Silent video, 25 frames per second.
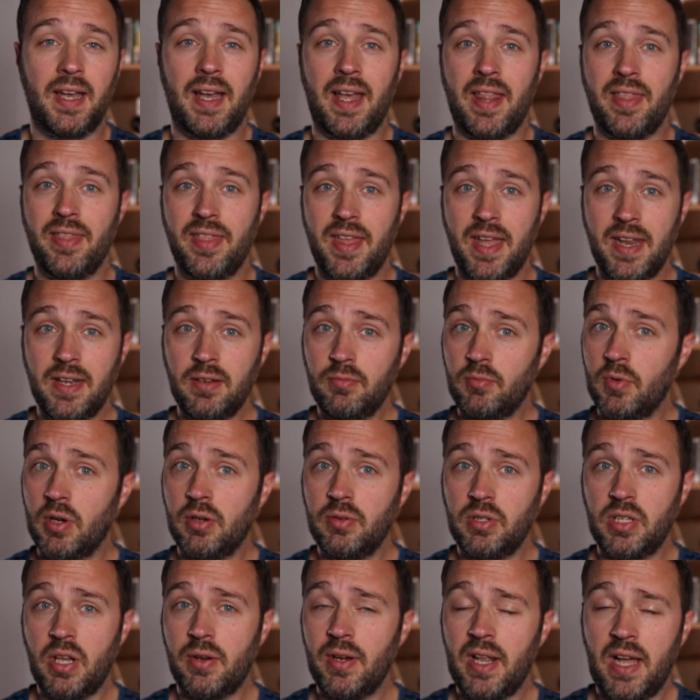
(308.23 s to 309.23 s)
And then,
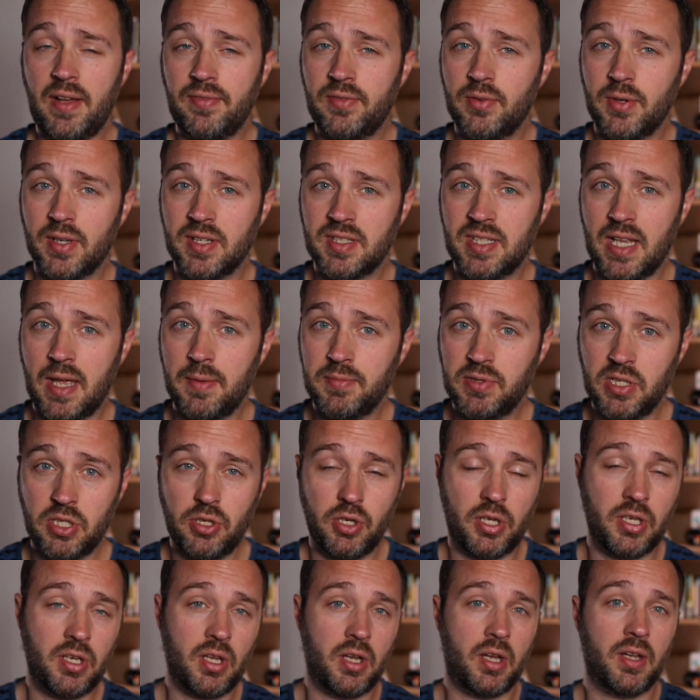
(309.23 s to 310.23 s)
well, you don't have to accept it.
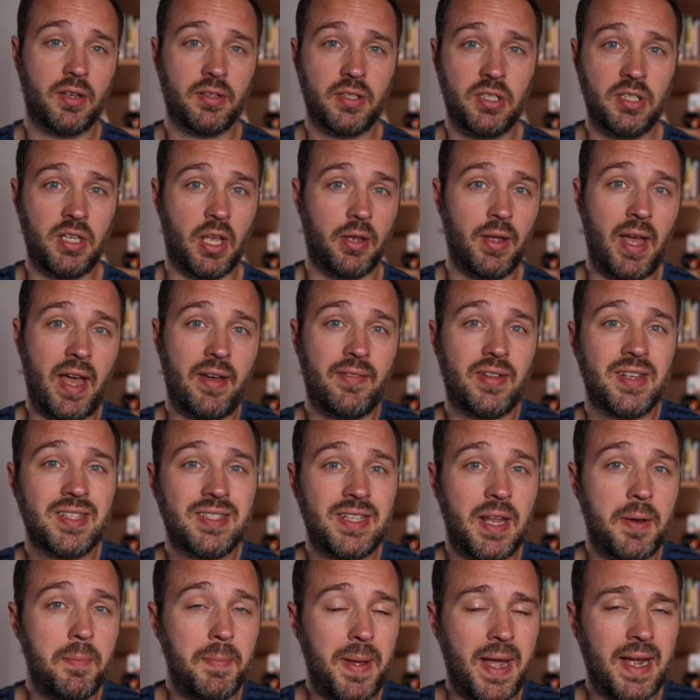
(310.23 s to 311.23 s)
You can, you know, have it
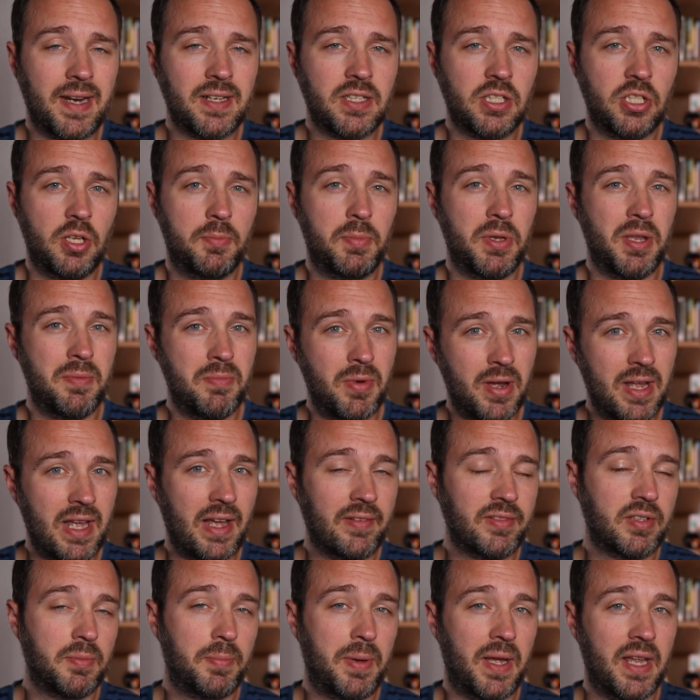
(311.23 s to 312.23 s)
sent back to you, but you might
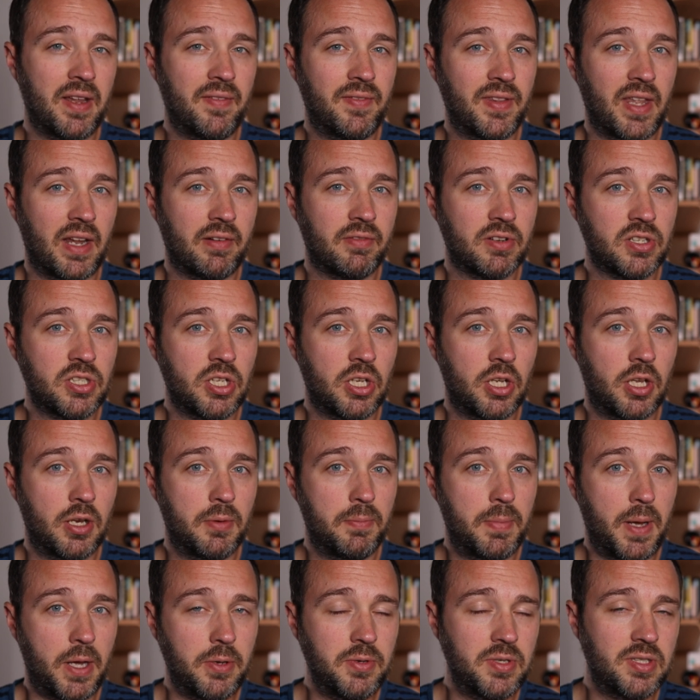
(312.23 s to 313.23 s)
have to pay for that
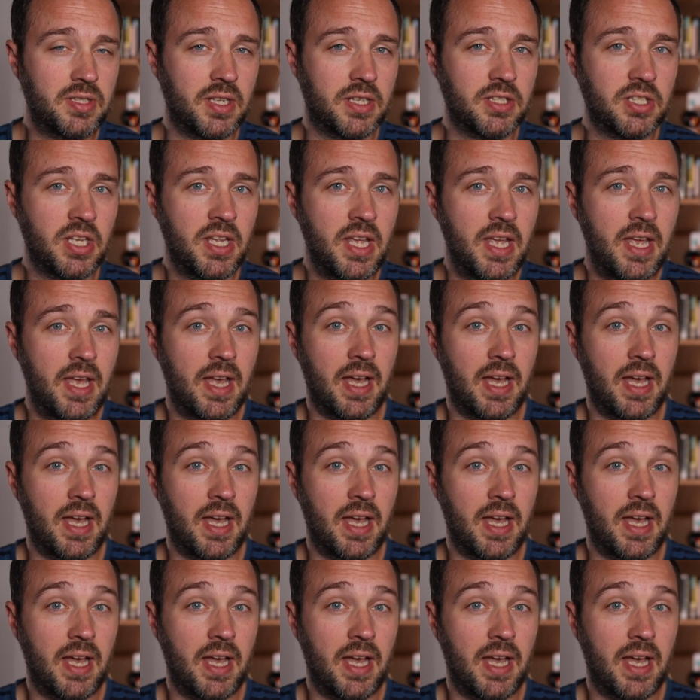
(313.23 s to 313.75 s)
return postage.